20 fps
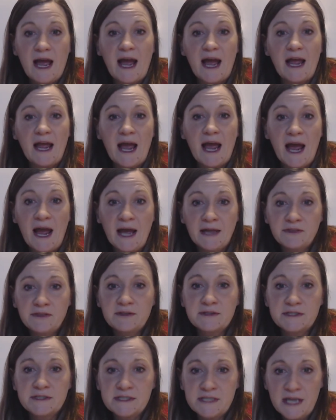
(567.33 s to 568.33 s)
at
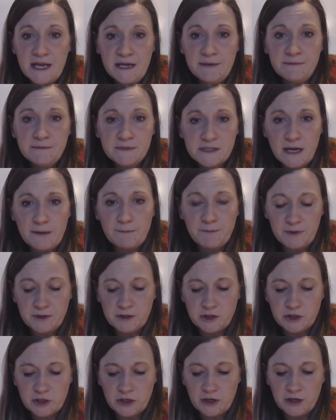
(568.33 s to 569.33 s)
the same
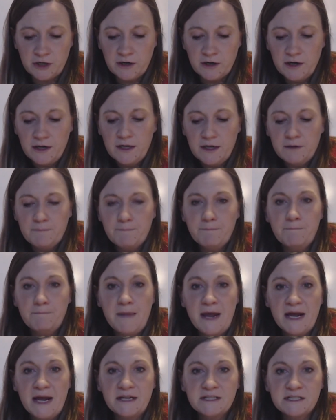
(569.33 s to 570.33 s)
temperature,
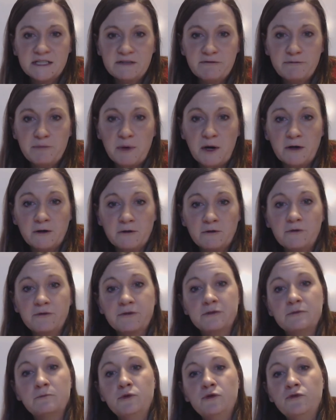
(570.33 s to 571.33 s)
massive
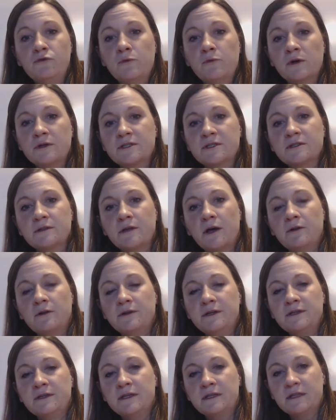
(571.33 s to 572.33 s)
particles move more
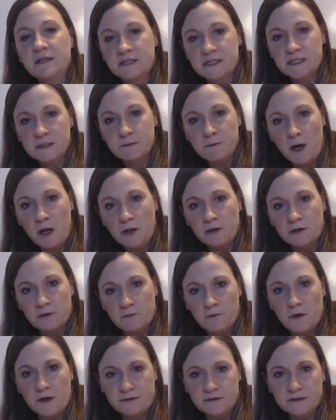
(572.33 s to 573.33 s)
slowly than the smaller
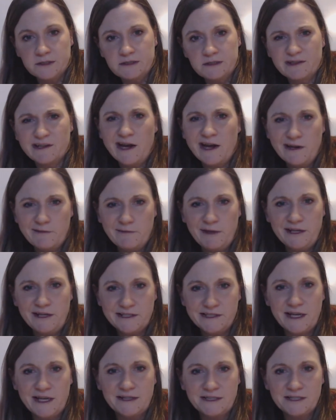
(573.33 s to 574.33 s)
ones. That kind of
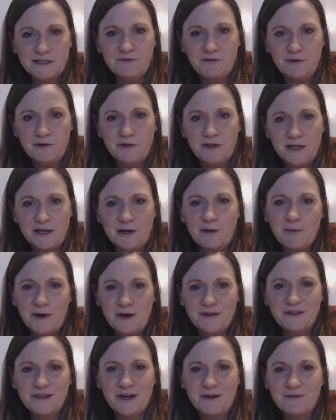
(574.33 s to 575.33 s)
makes sense if you think
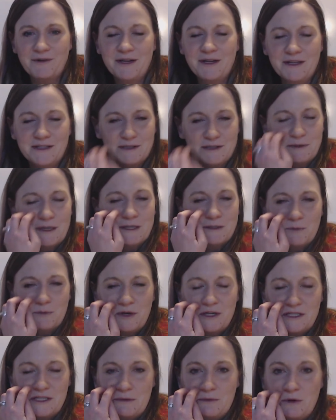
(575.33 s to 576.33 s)
about that, right? That's
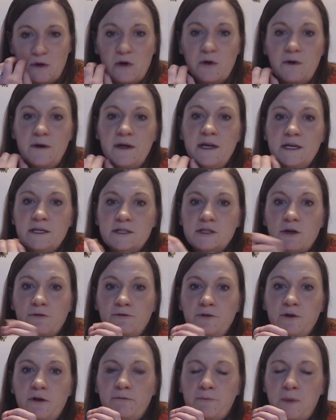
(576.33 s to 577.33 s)
pretty typical. So if
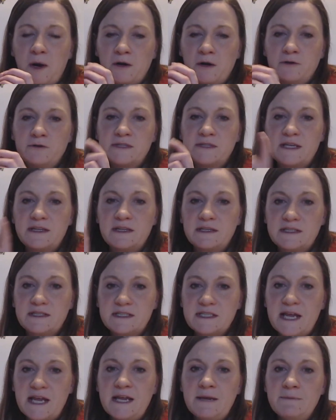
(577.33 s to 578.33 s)
you have particles at the
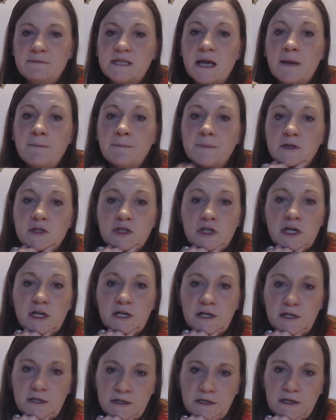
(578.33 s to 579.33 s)
same
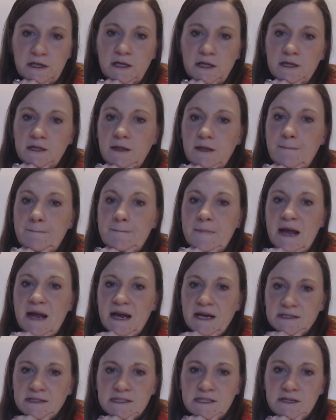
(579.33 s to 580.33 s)
temperature, the
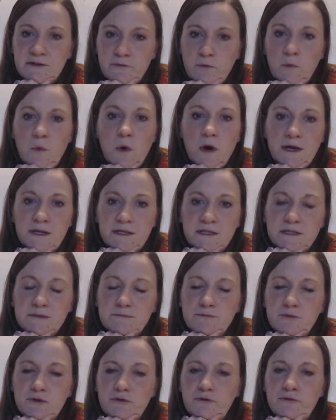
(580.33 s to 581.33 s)
massive ones
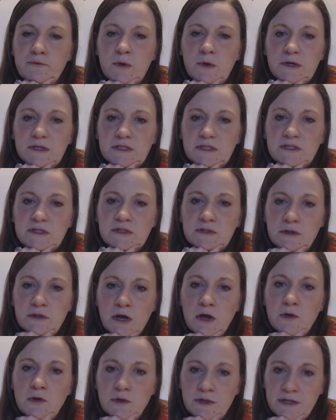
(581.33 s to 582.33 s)
move more
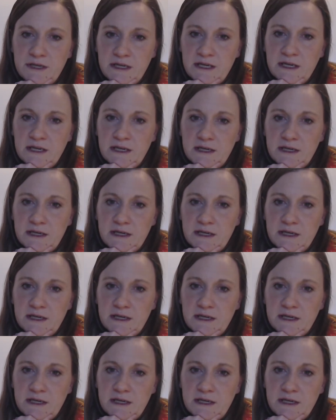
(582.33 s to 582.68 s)
slowly